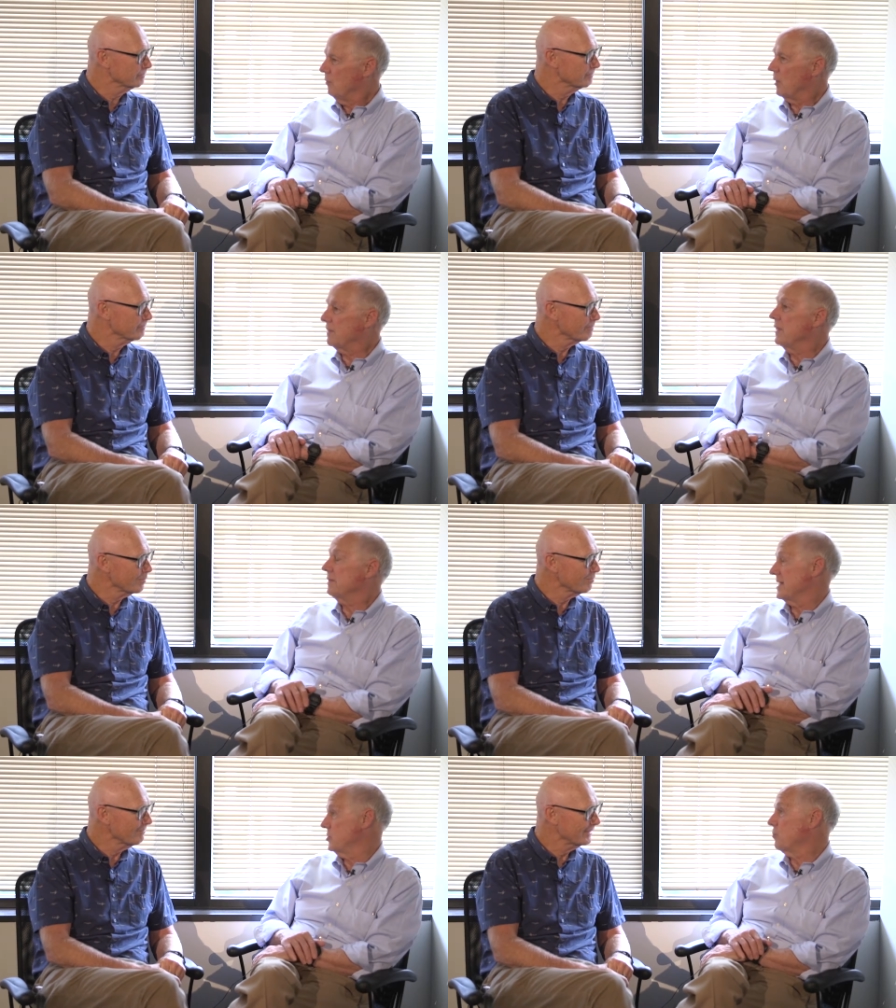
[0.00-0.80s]
Well, I
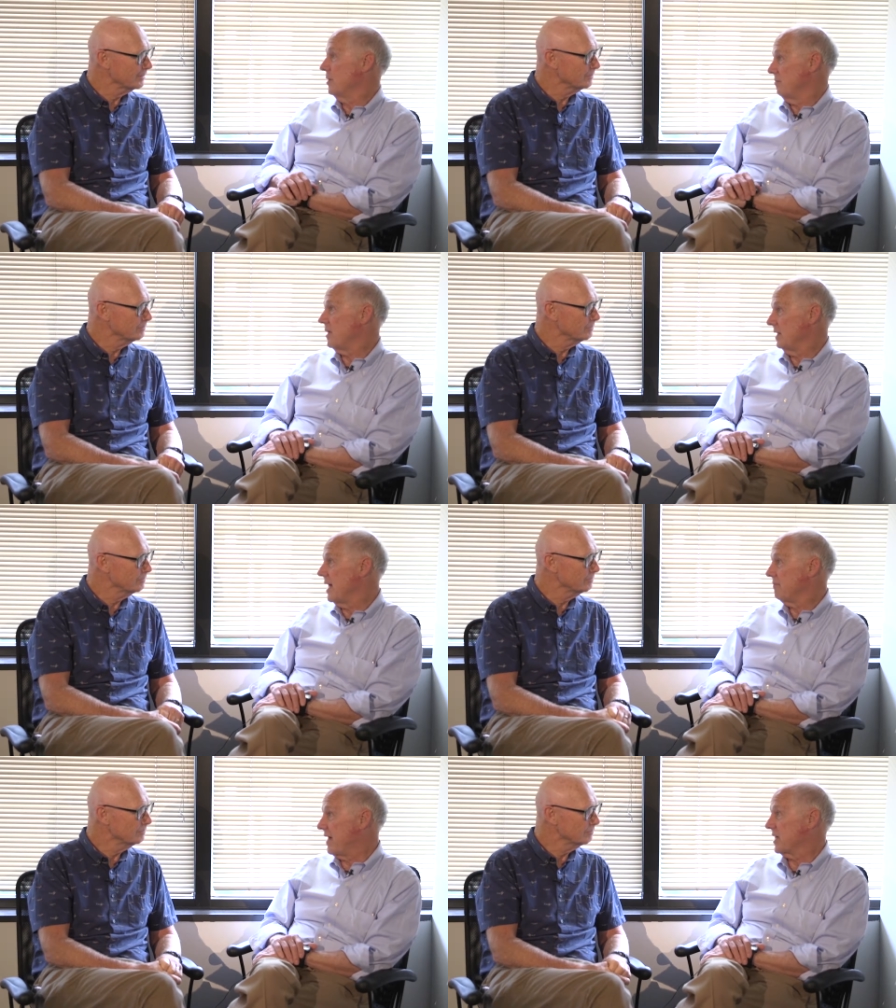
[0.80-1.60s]
think that's where a
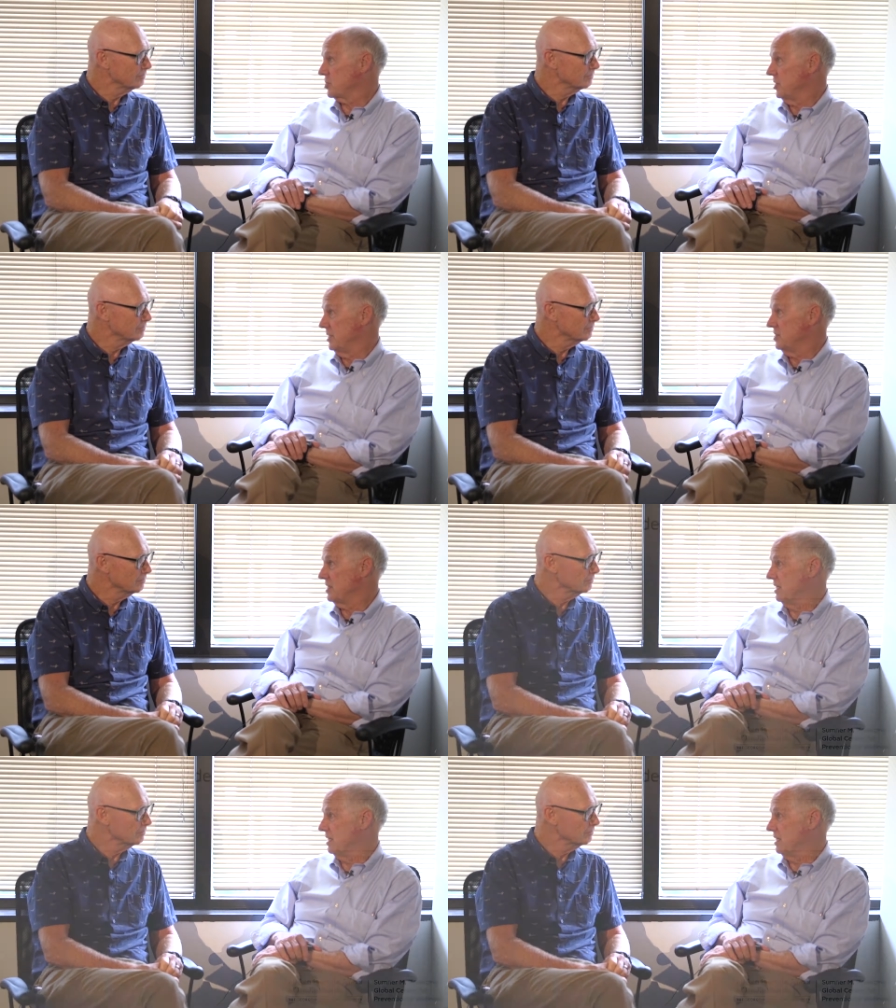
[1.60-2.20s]
lot of action is.